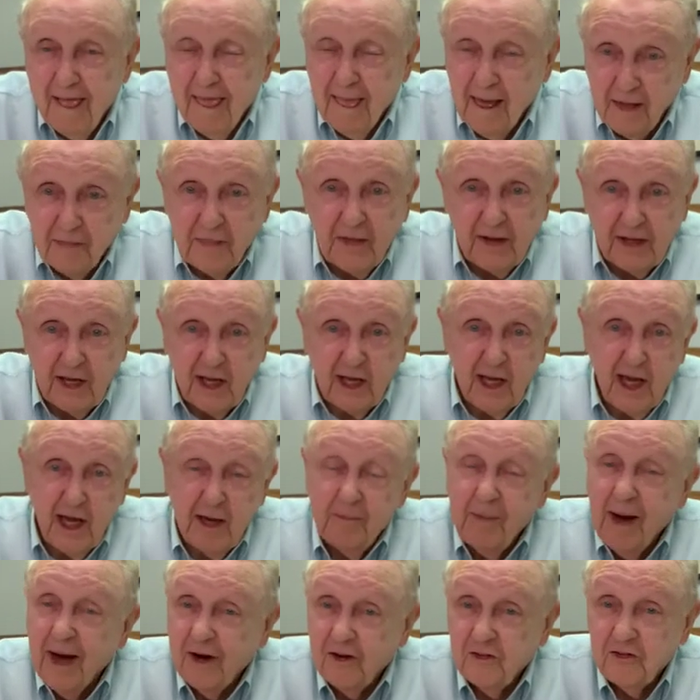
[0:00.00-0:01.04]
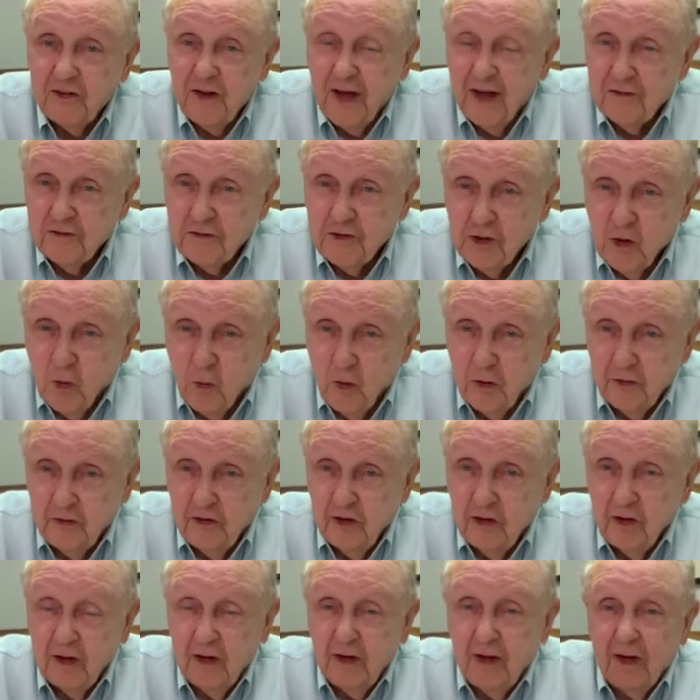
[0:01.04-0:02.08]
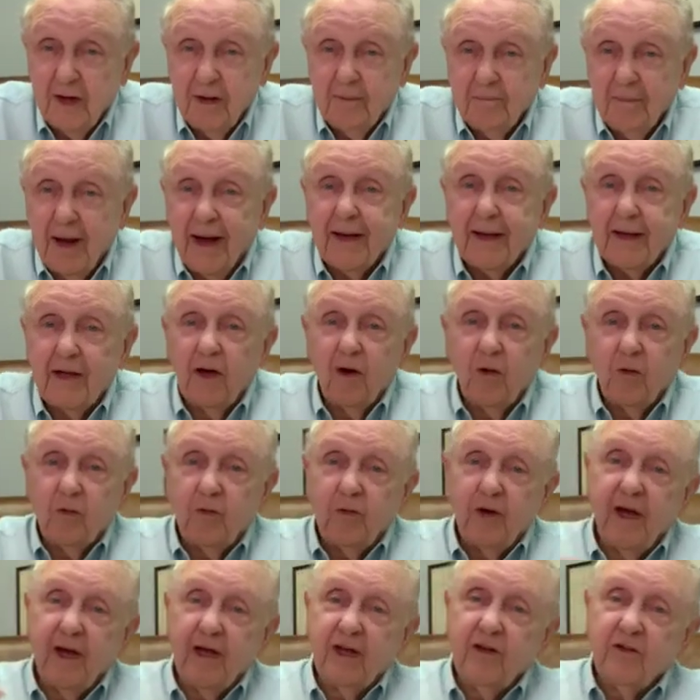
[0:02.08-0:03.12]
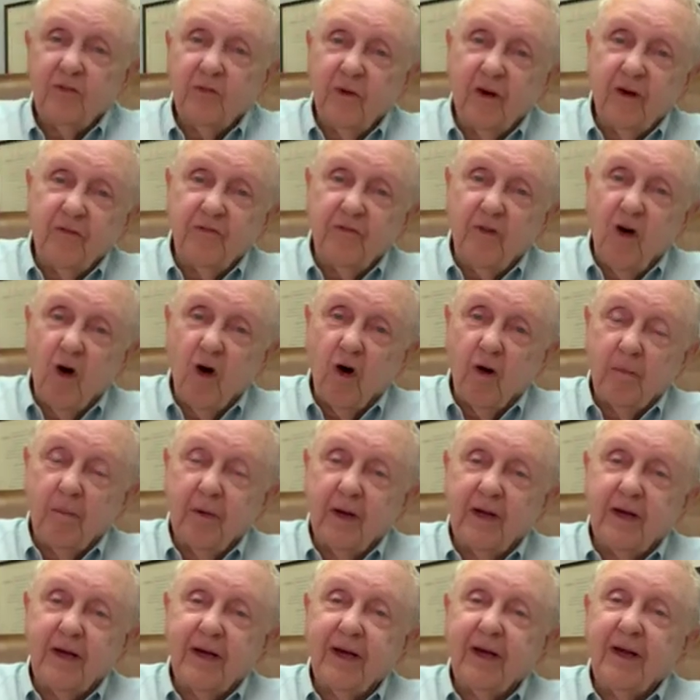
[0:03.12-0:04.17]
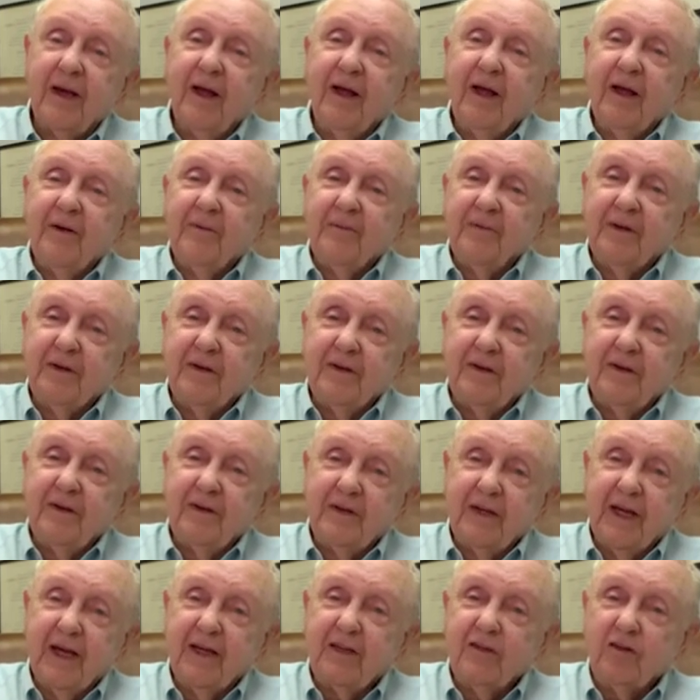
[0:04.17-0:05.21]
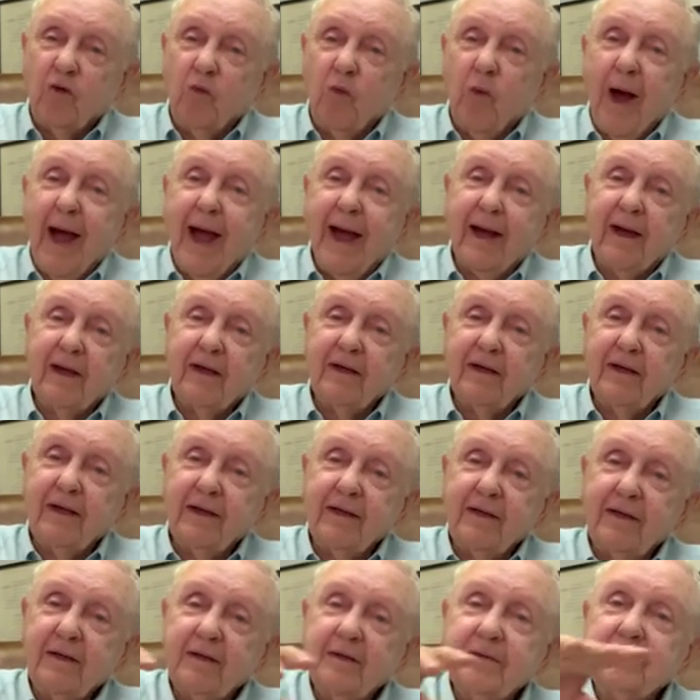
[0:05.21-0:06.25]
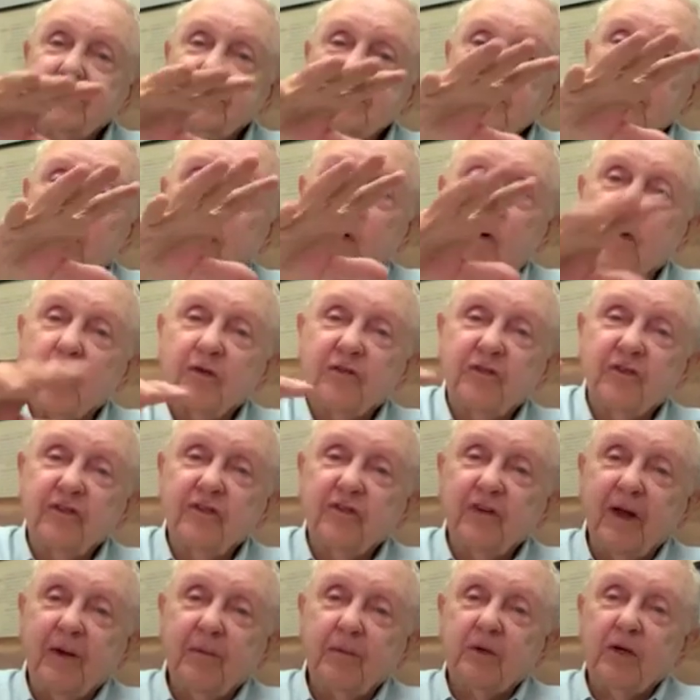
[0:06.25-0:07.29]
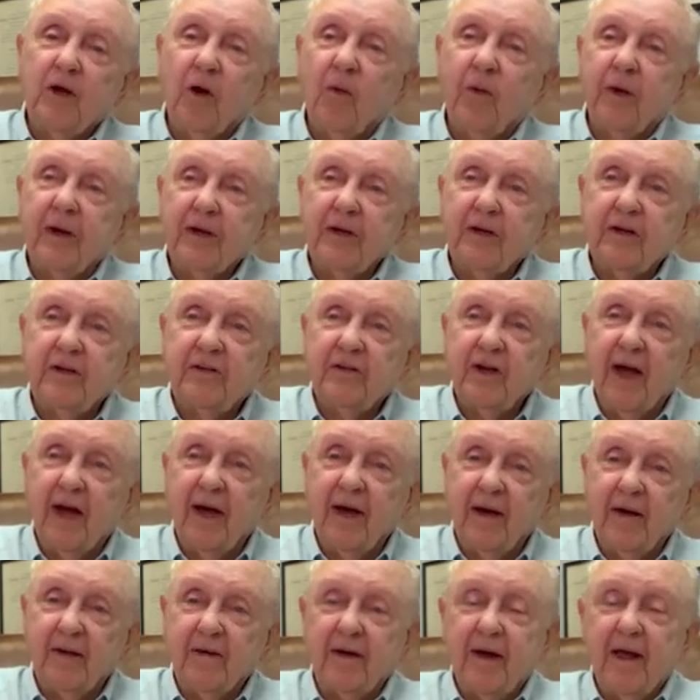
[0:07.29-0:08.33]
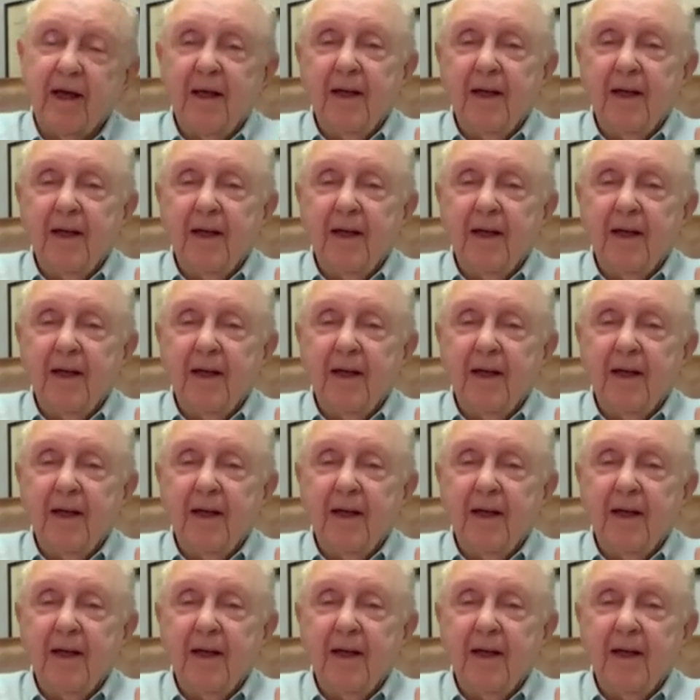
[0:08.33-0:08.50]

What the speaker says: I think it came out of South Georgia. Back in the old days, when a farmer would take the wagon and the horses and they would go into town,